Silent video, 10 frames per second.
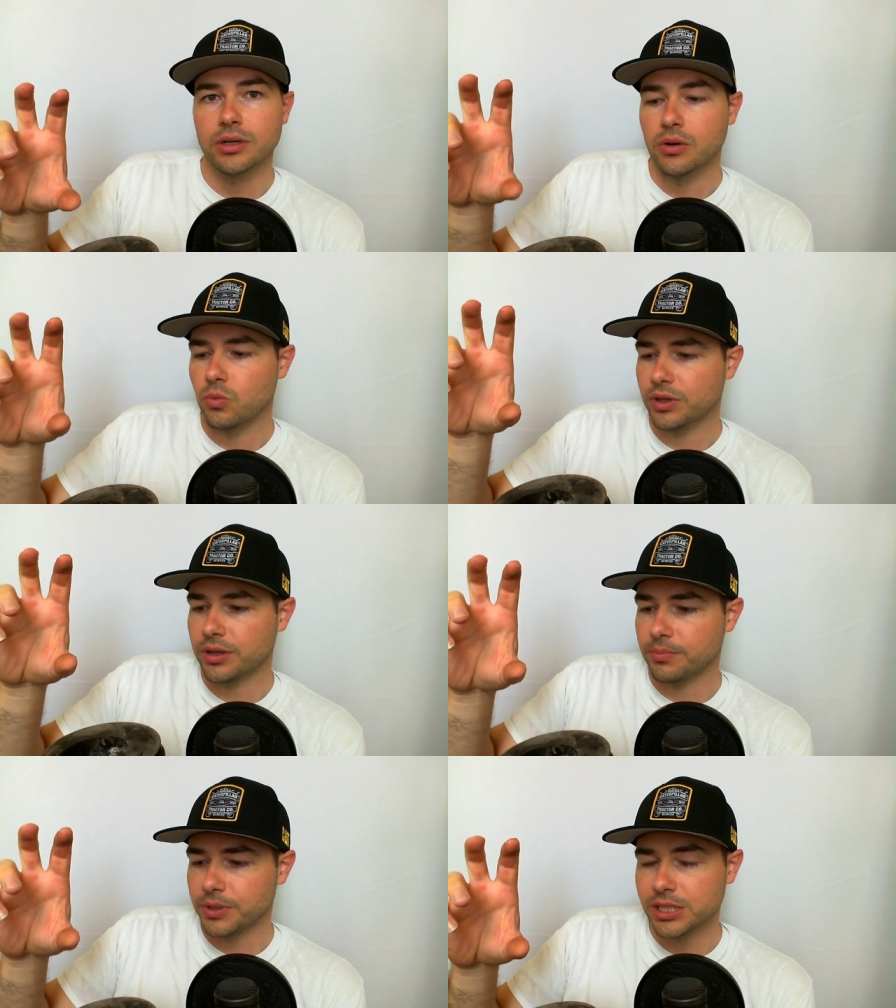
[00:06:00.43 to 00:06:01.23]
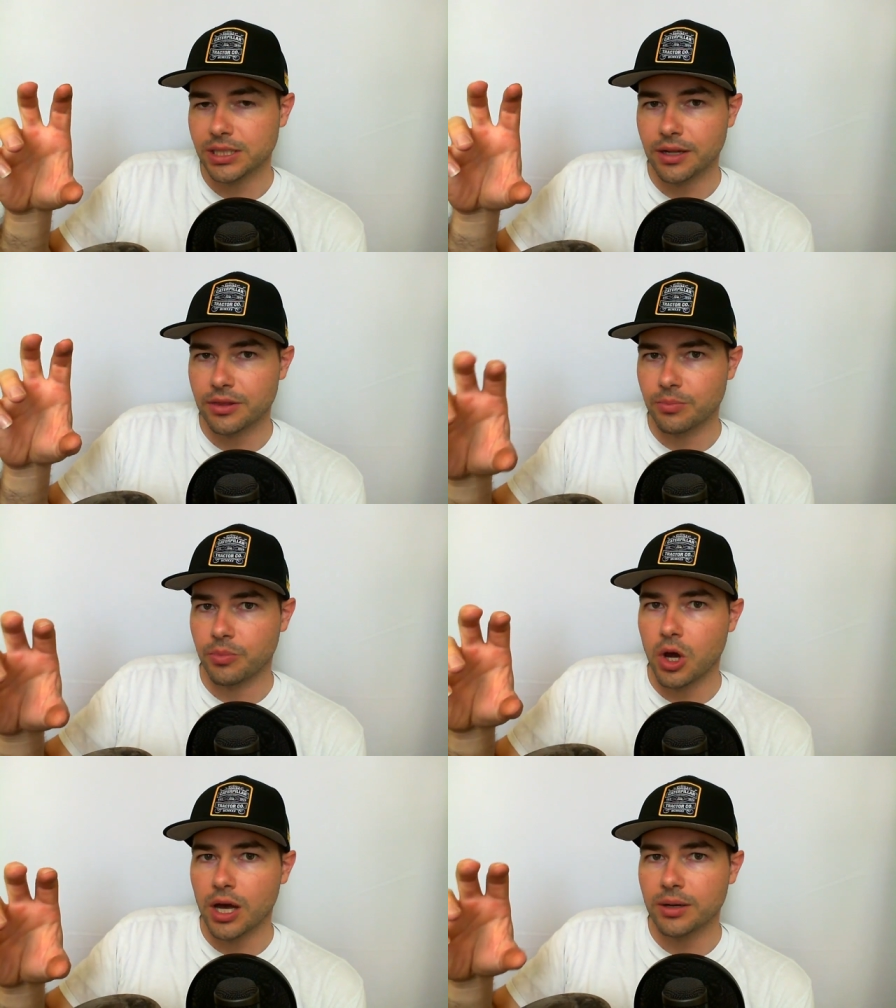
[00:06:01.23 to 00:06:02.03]
with the piston at the
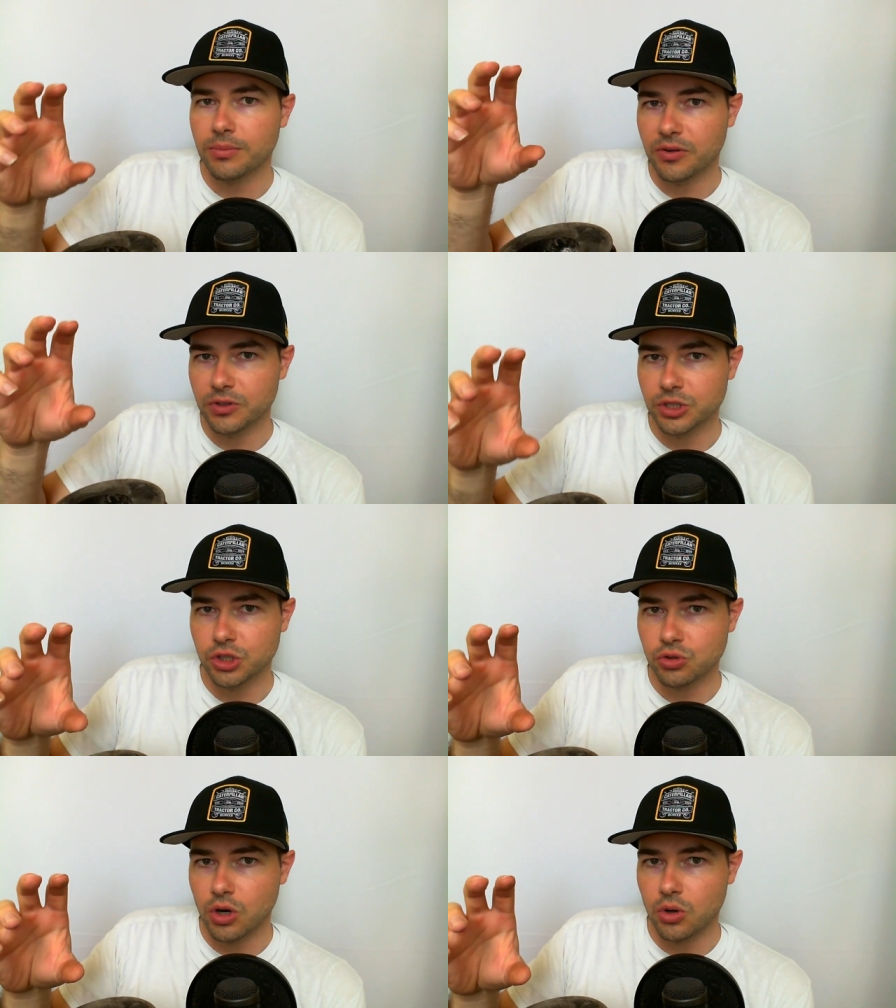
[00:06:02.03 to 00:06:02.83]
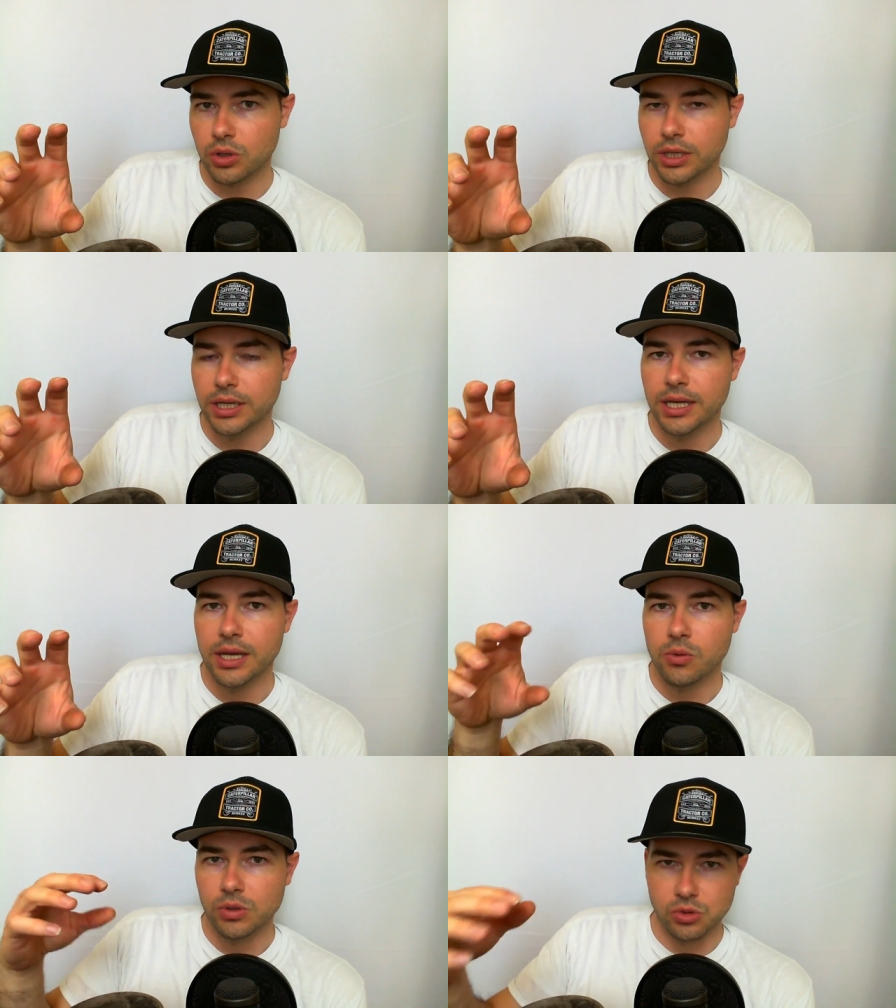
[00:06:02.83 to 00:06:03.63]
bottom of its stroke
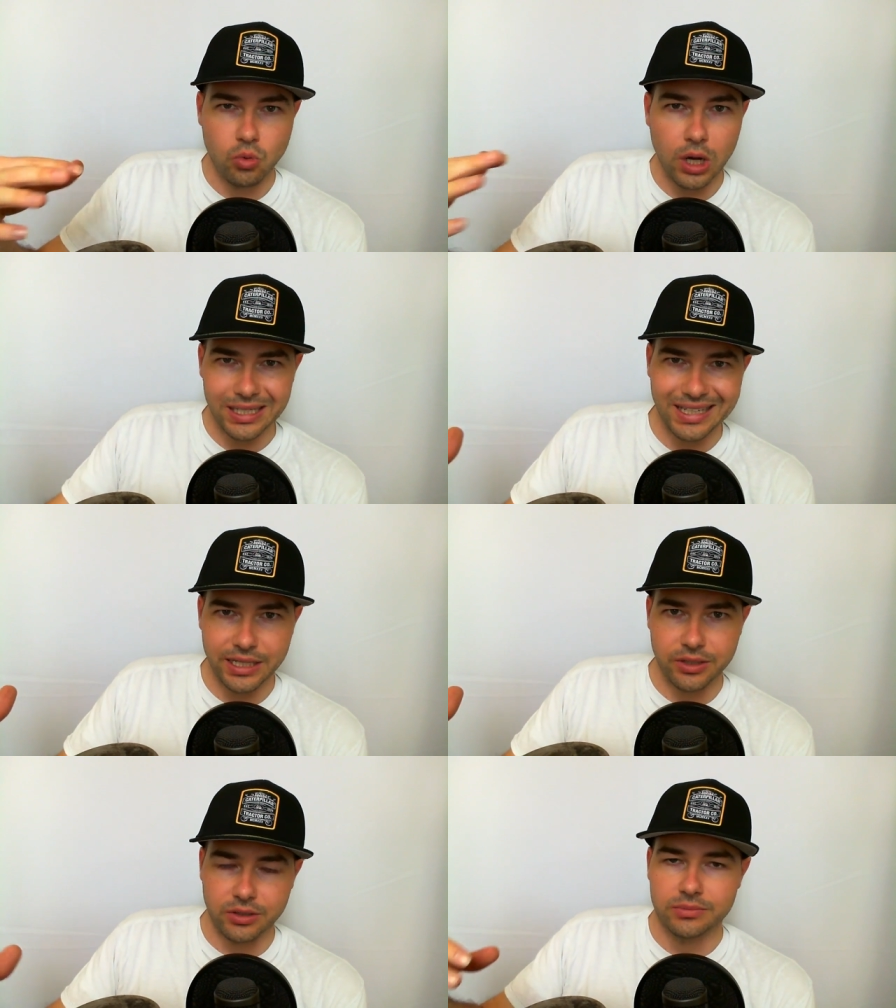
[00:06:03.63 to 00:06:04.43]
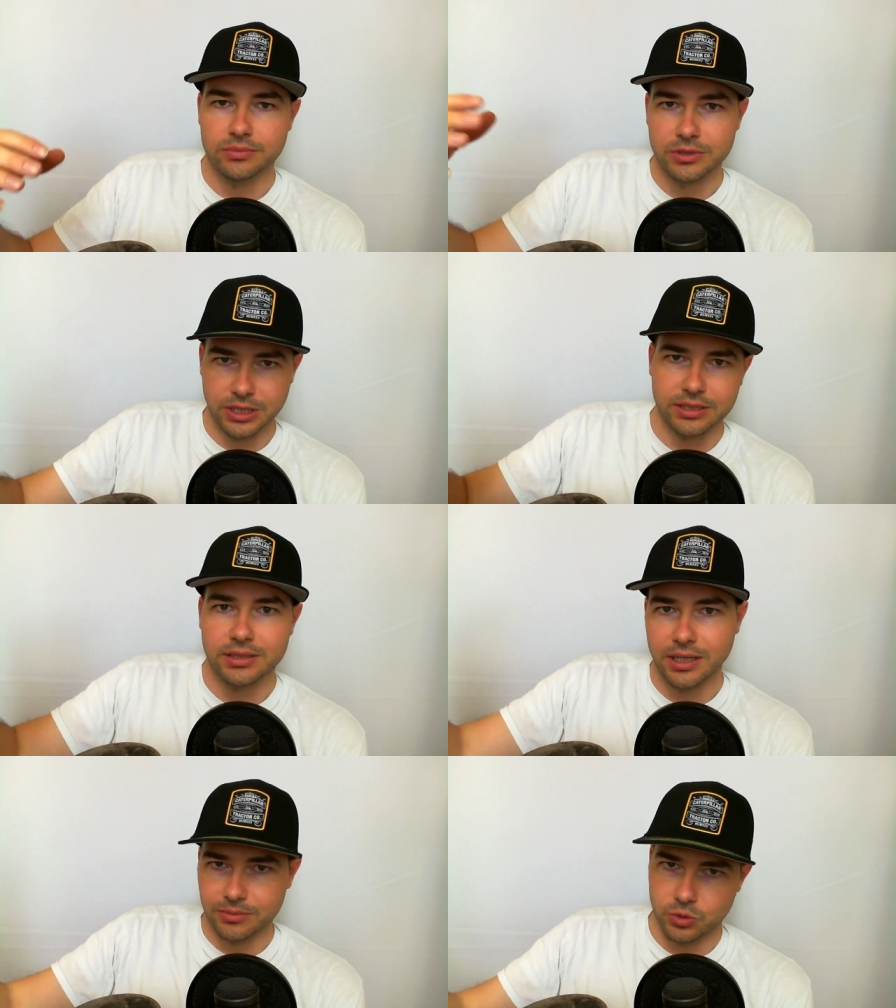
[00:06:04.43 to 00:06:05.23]
was one liter, six
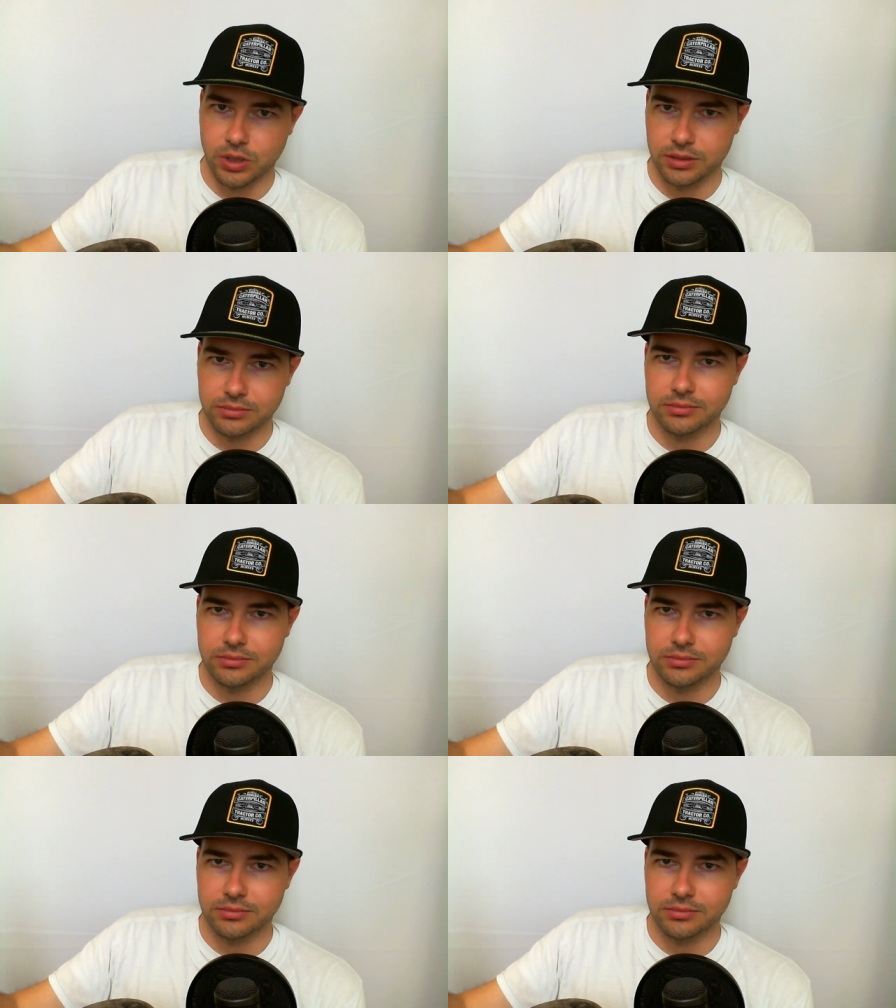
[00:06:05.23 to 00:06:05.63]
times one,